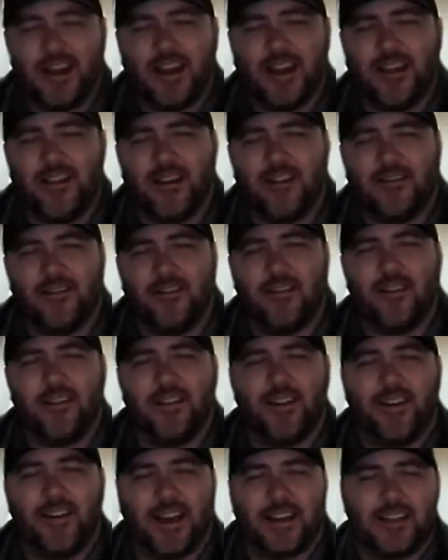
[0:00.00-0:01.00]
no, they've
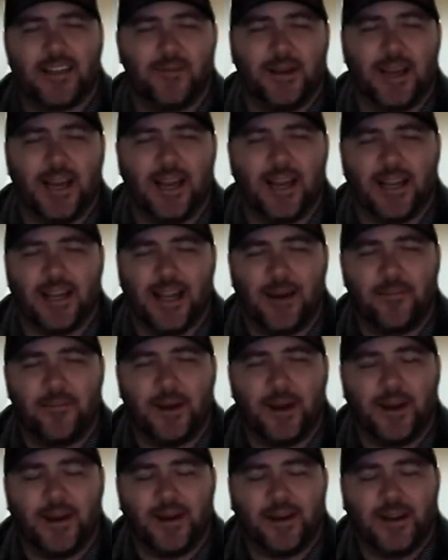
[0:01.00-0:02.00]
actually been getting a lot
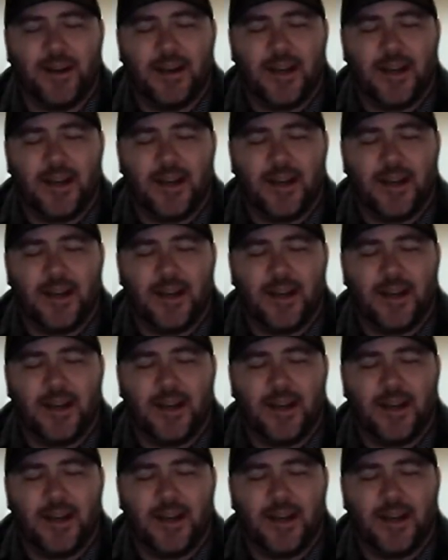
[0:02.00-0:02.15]
better.